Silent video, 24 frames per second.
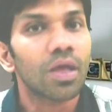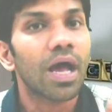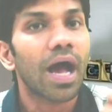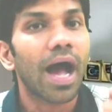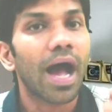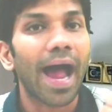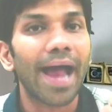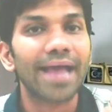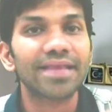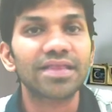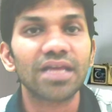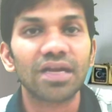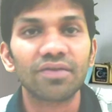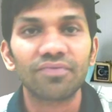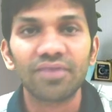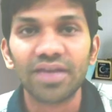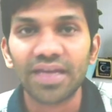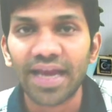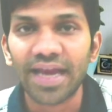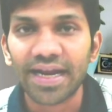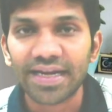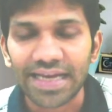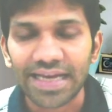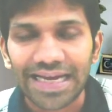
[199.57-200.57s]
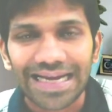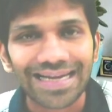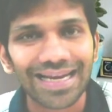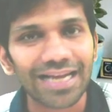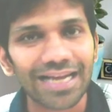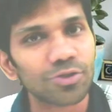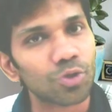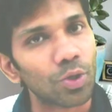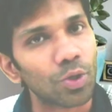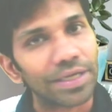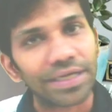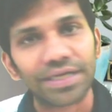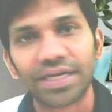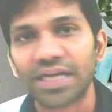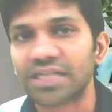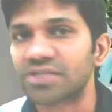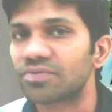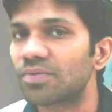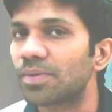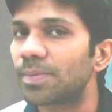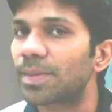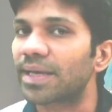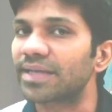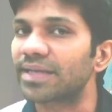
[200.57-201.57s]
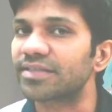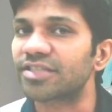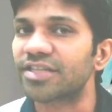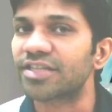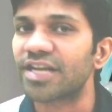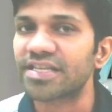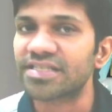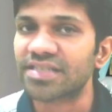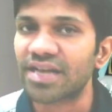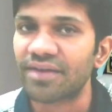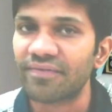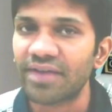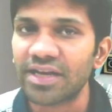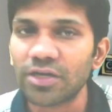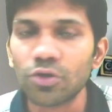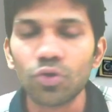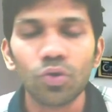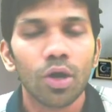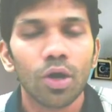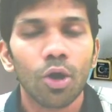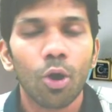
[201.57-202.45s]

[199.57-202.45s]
either we get interest, so interest will be considered as revenue,